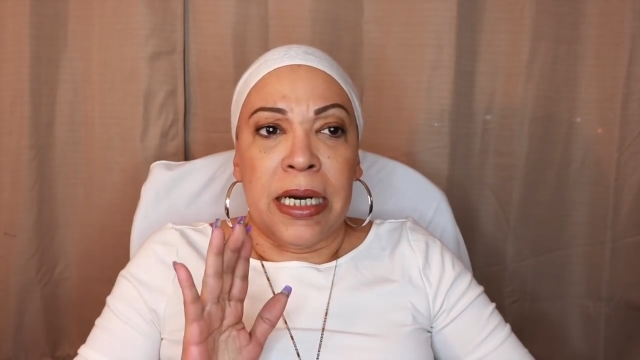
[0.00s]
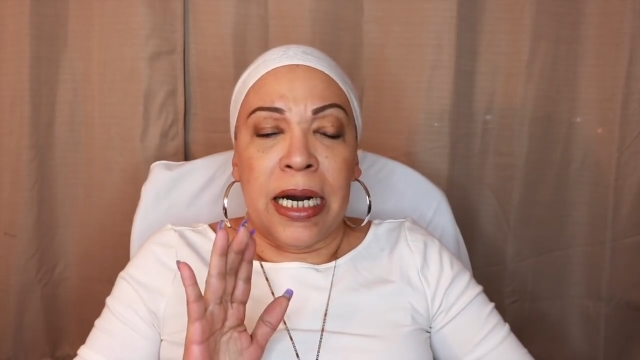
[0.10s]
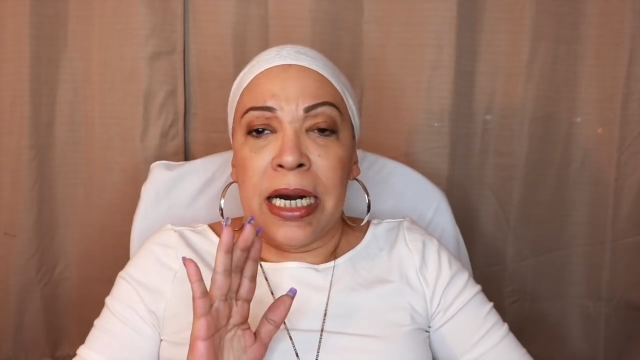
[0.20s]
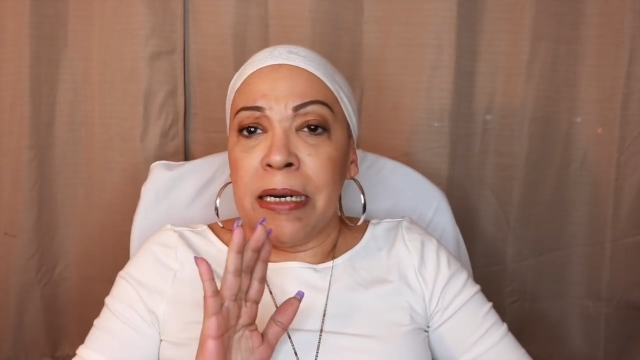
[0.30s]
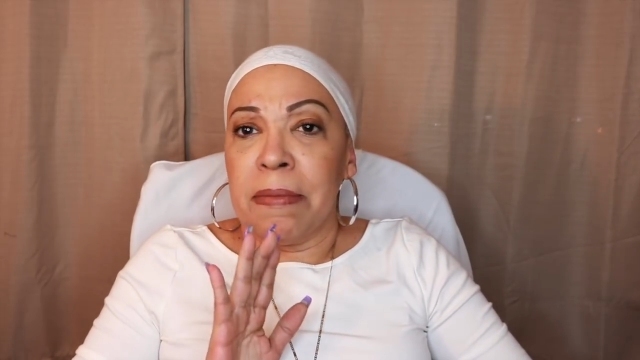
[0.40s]

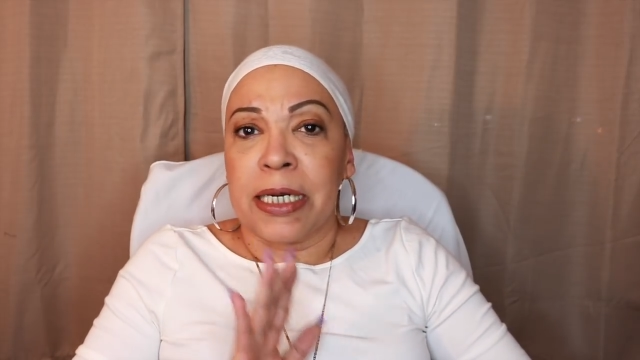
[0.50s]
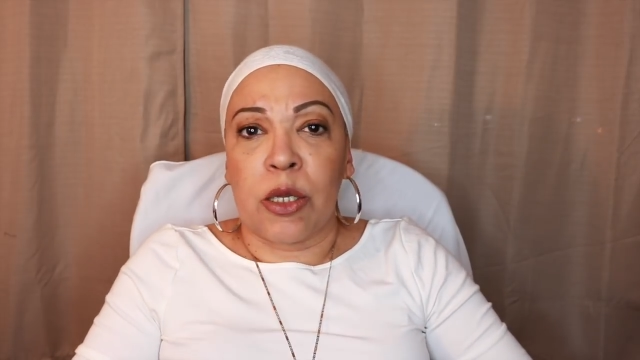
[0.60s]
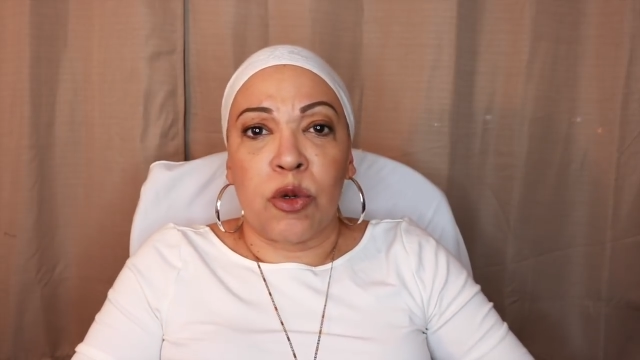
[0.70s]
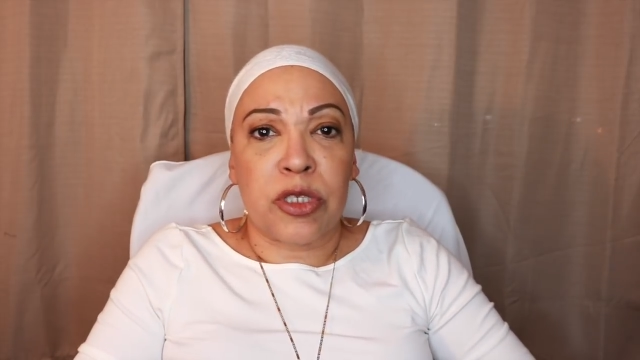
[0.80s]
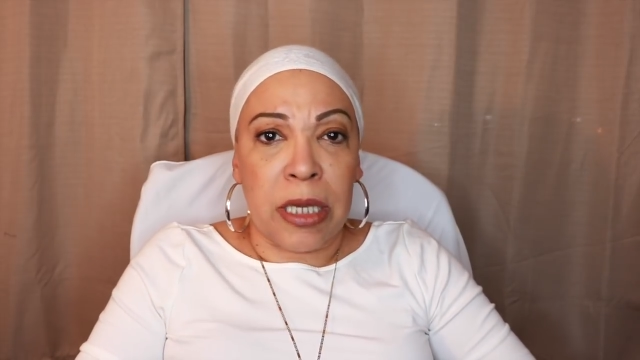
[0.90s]
I
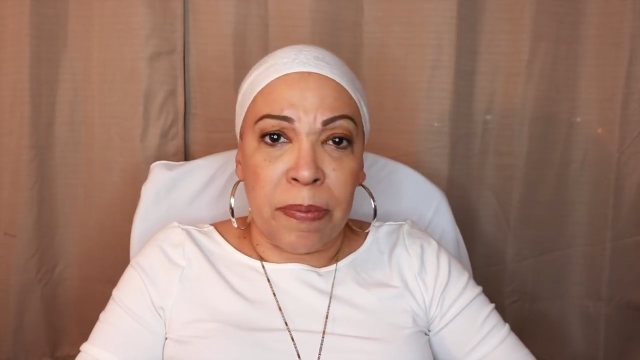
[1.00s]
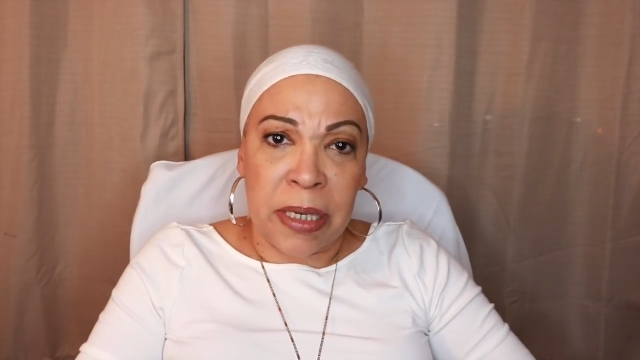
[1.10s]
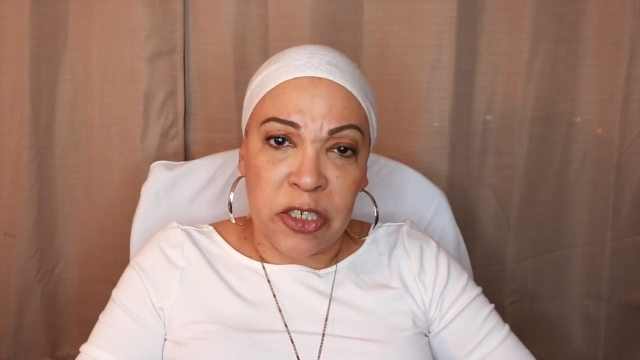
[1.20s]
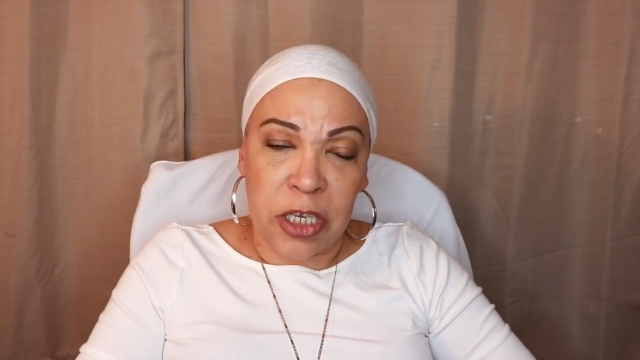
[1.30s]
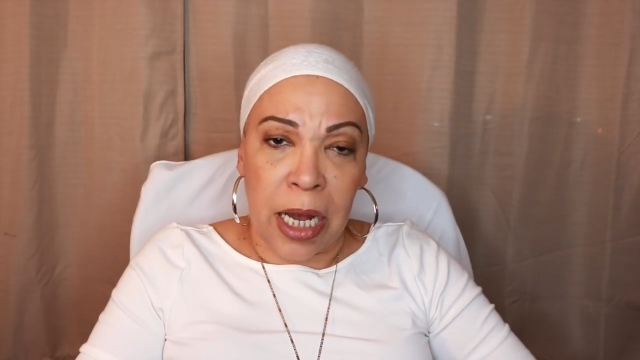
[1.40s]
closed up
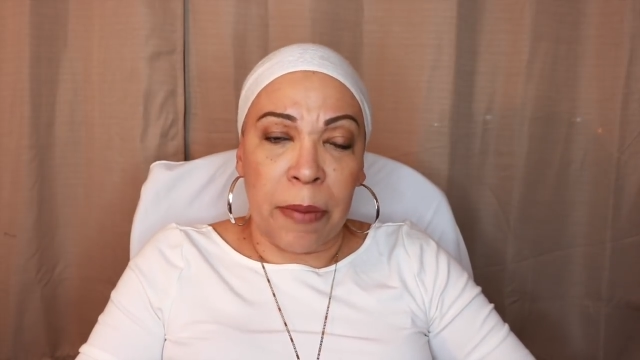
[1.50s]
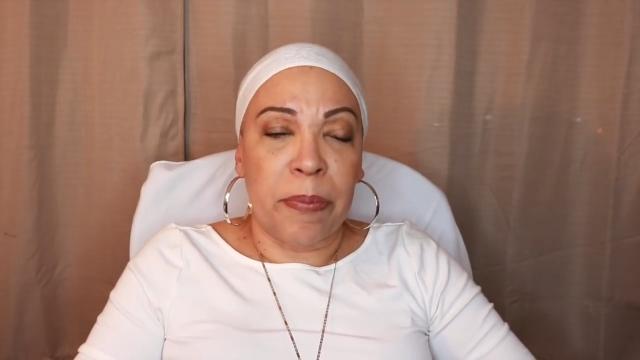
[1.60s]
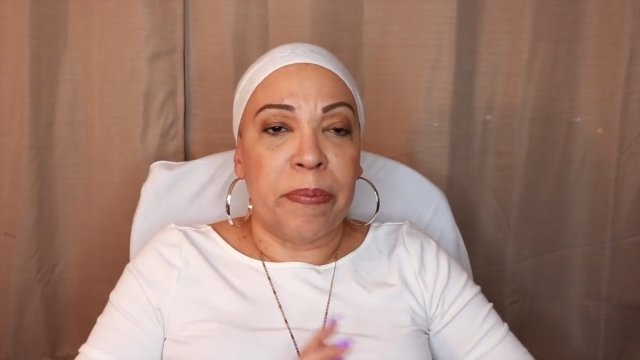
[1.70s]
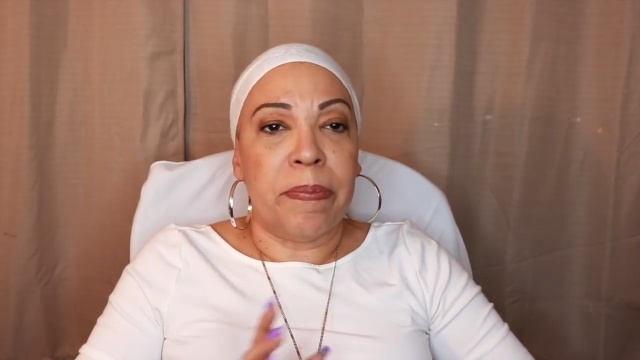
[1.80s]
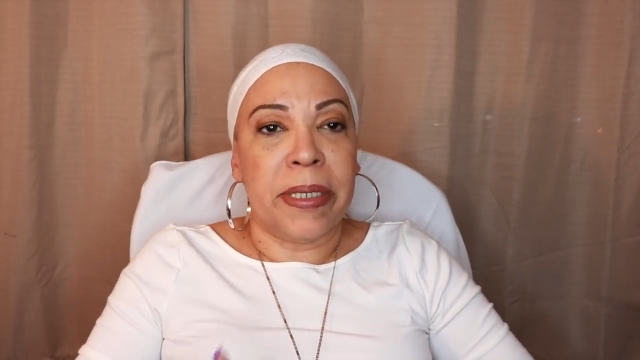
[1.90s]
my
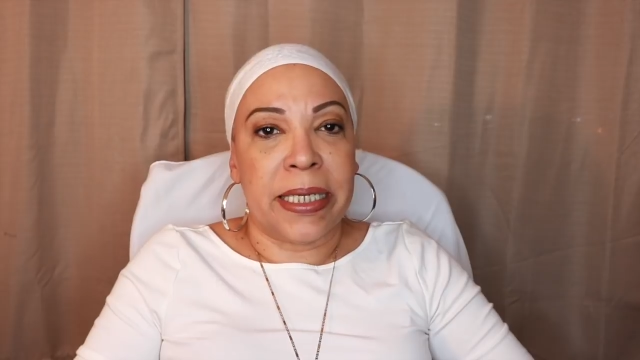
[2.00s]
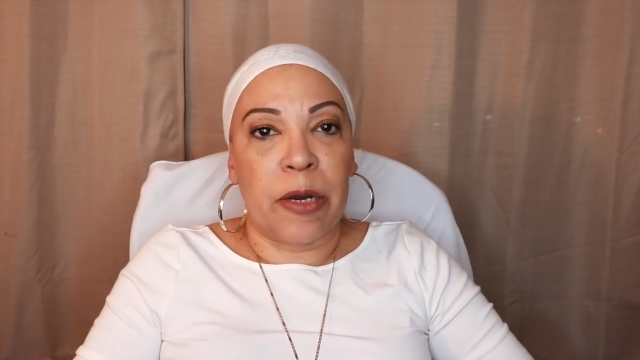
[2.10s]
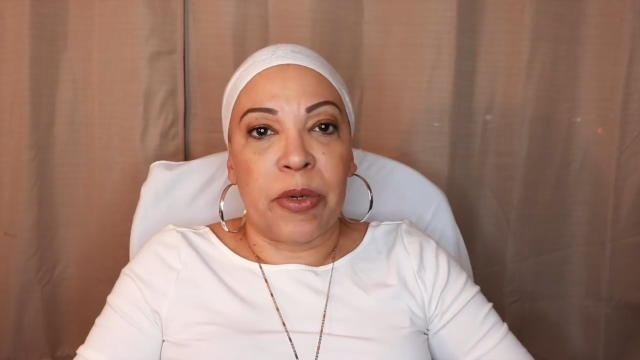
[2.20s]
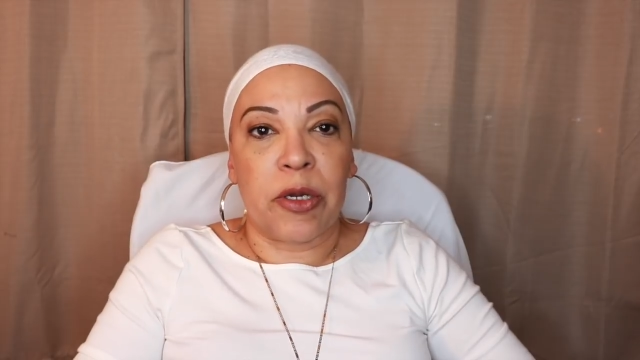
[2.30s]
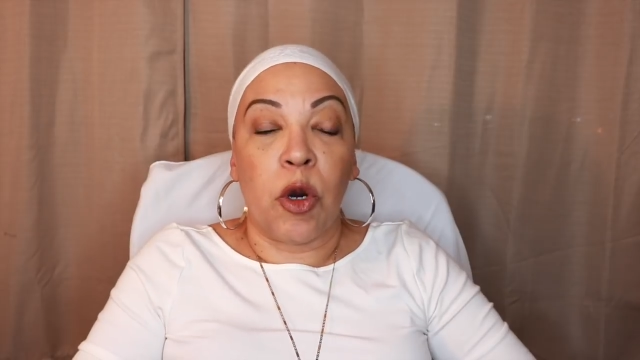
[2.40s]
shop and
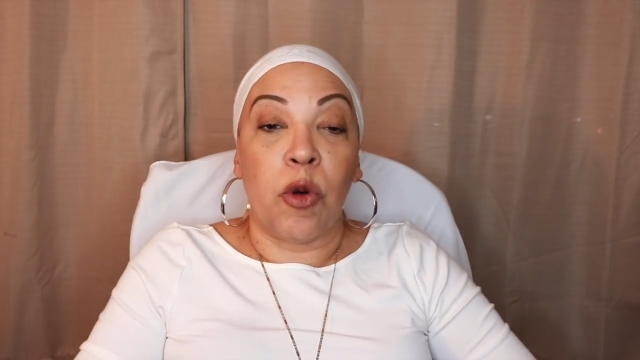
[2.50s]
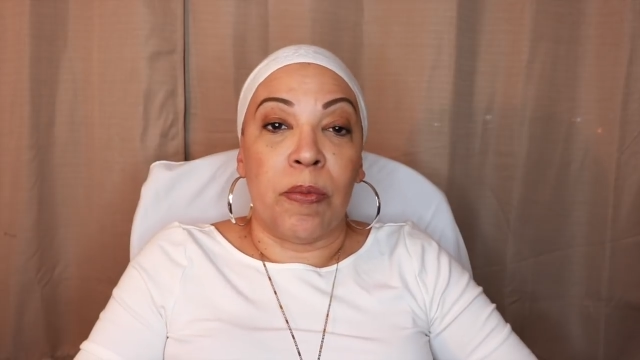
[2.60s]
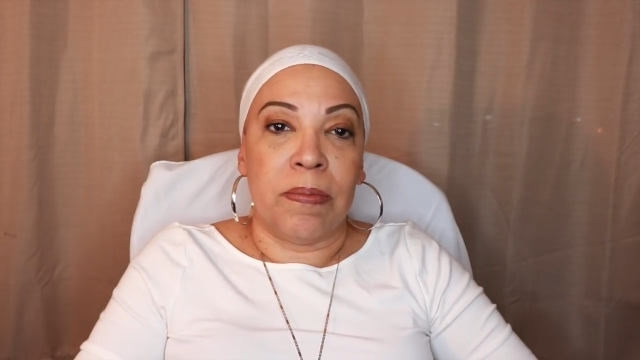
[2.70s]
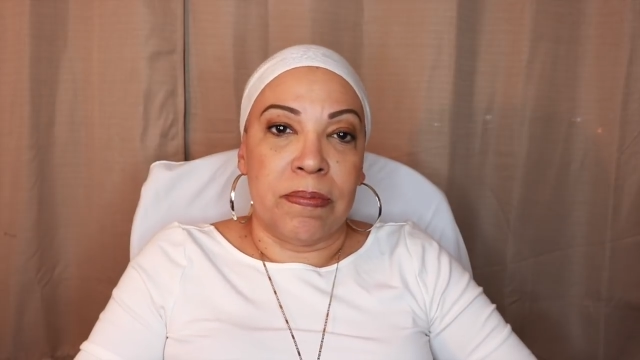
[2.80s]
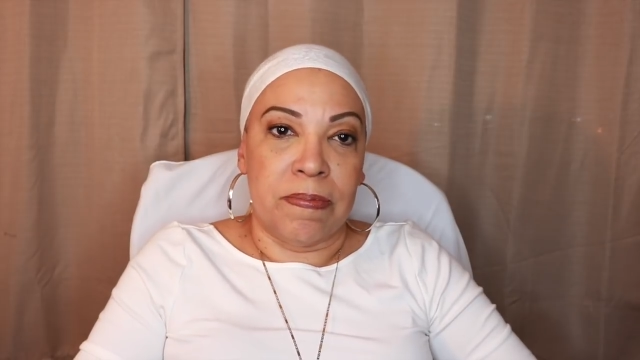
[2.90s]
I went home.